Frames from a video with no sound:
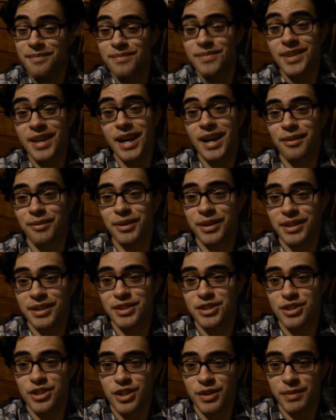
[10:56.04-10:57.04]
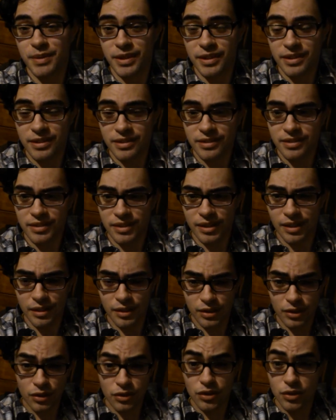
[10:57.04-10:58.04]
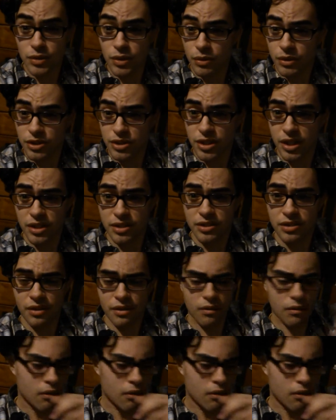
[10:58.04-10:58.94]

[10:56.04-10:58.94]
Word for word: not really sure because uh, YouTube's always changing